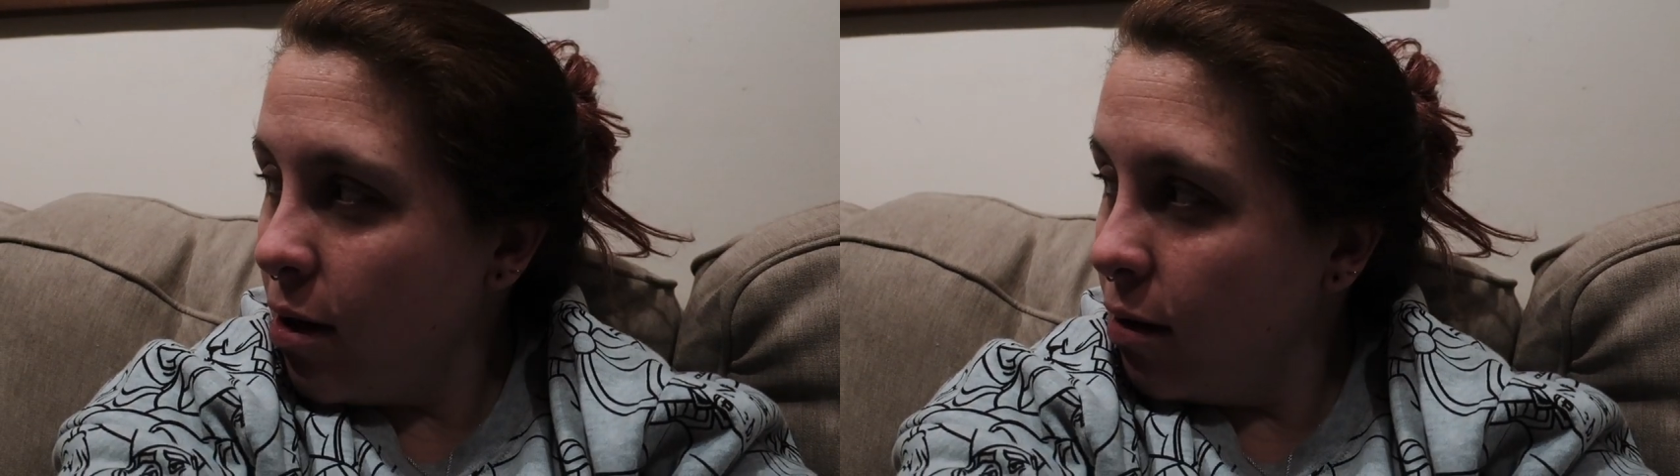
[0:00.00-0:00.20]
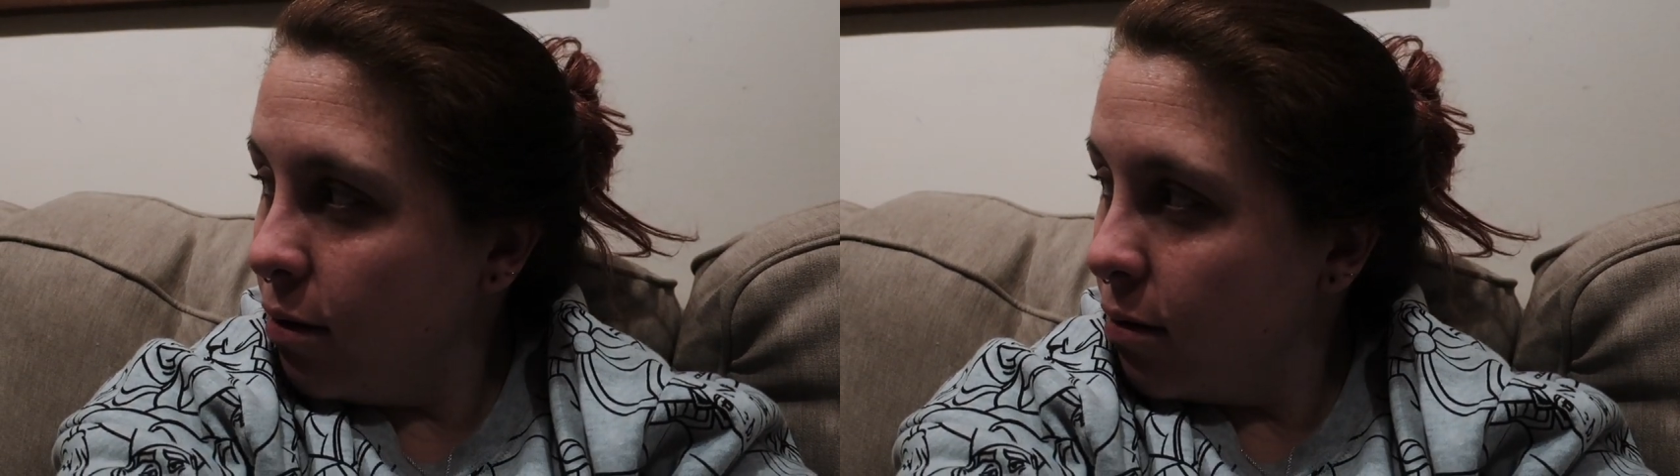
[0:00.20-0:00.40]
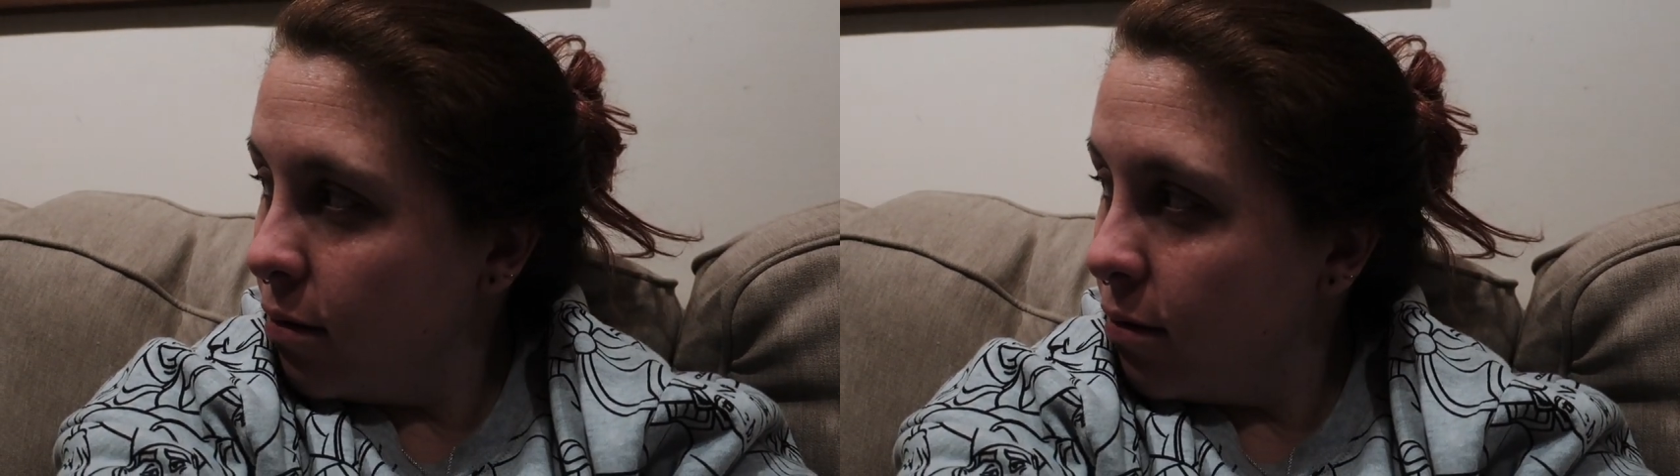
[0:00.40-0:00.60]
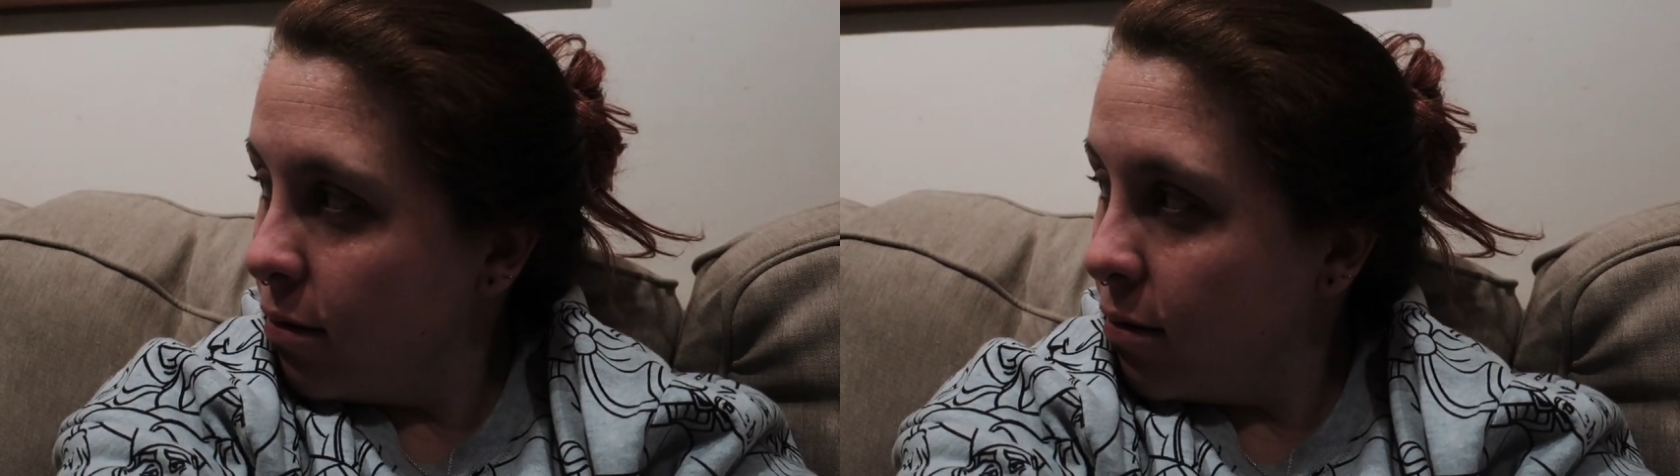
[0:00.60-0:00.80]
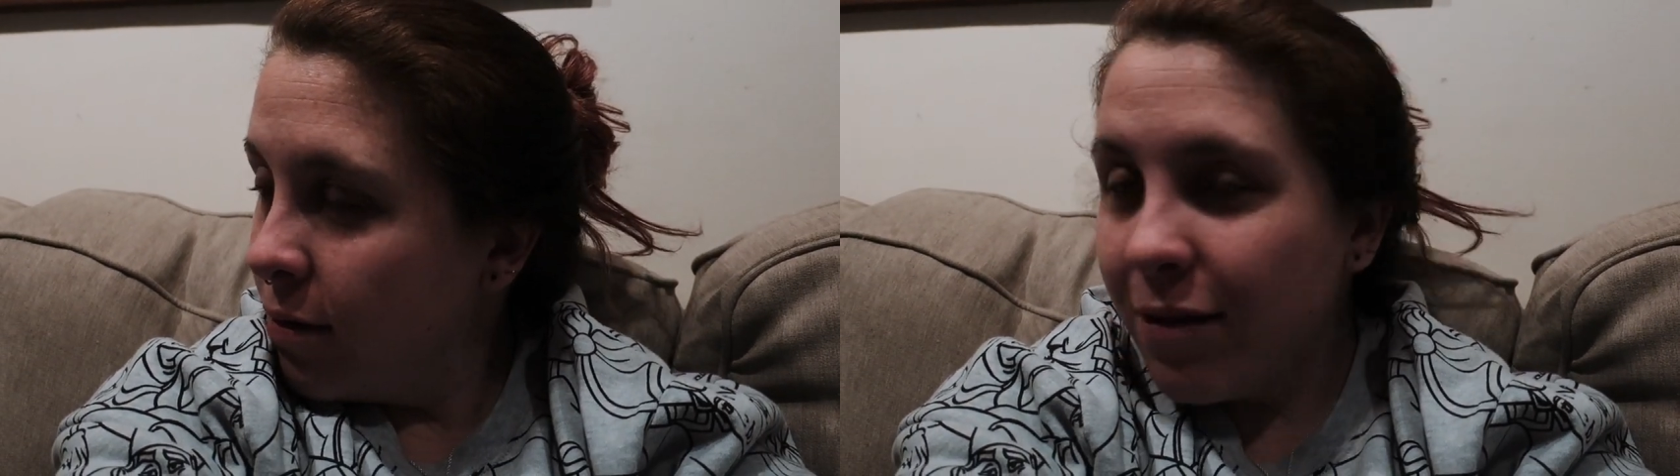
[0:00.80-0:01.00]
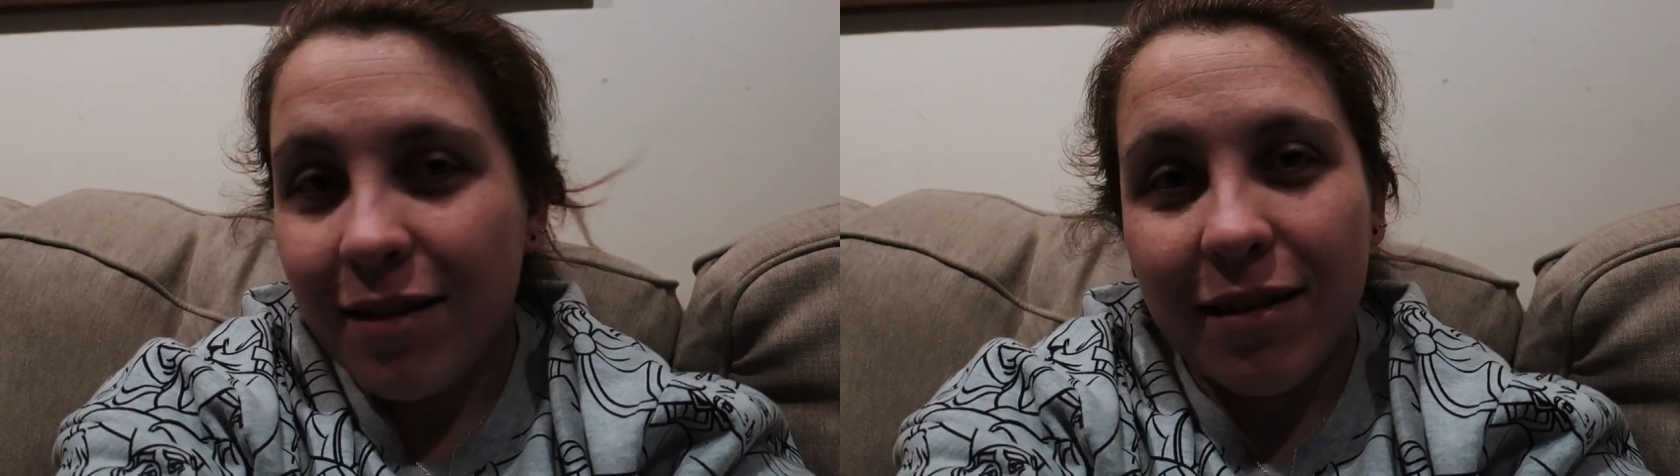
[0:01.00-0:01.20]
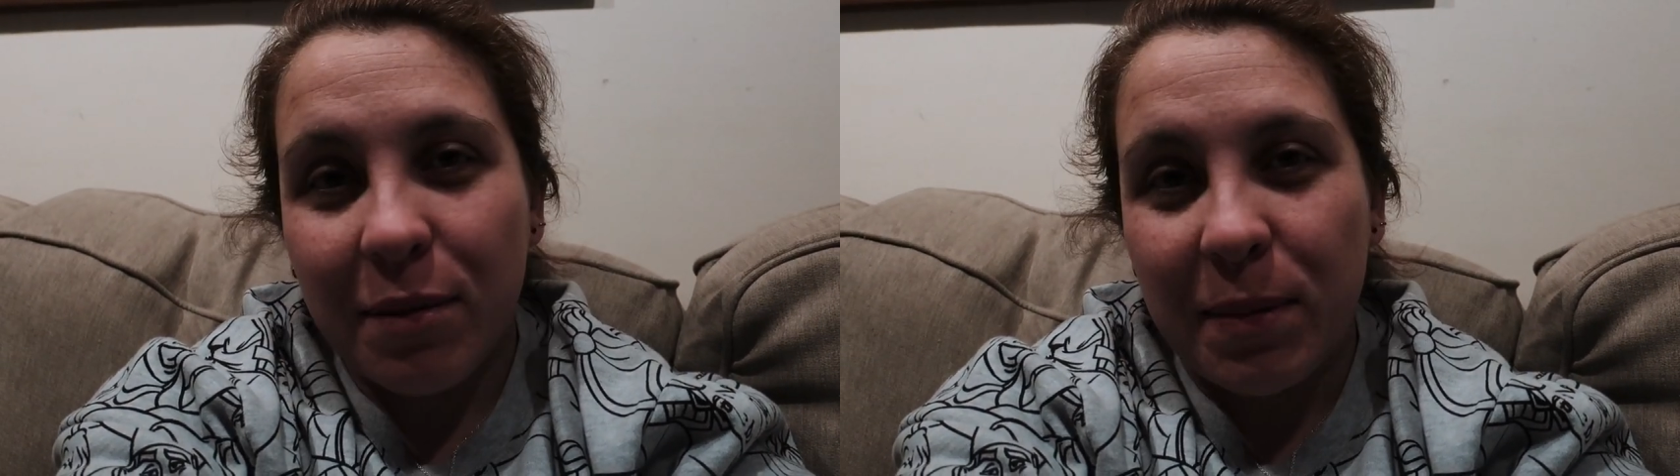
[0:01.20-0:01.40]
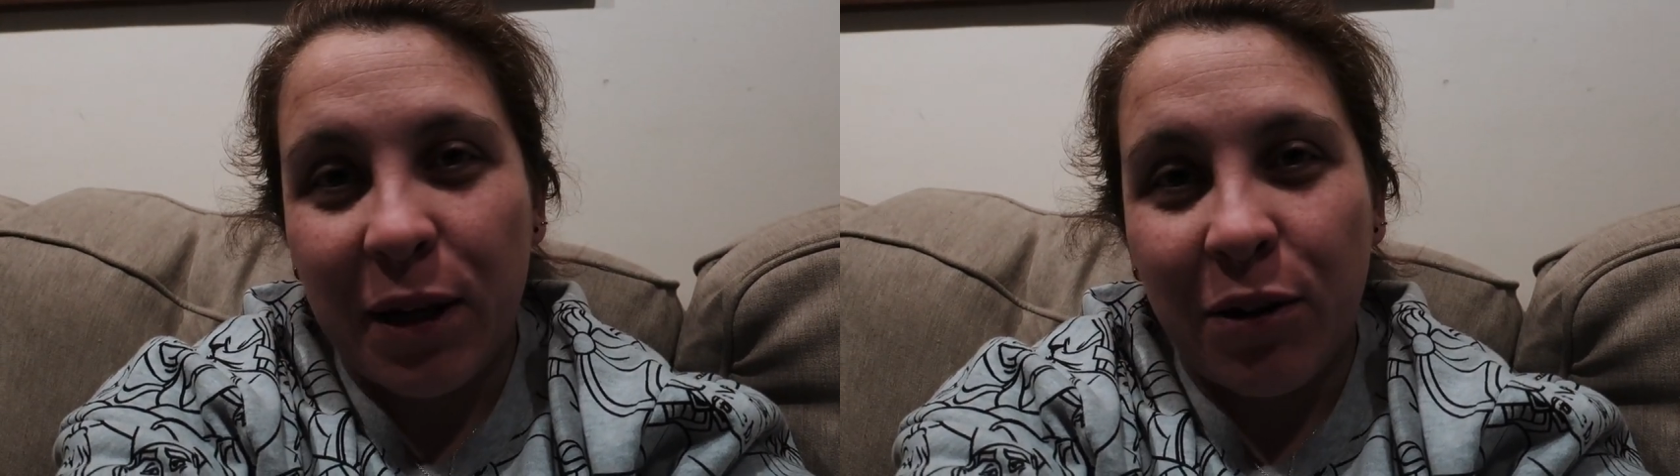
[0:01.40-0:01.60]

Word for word: called? Big Green. The Big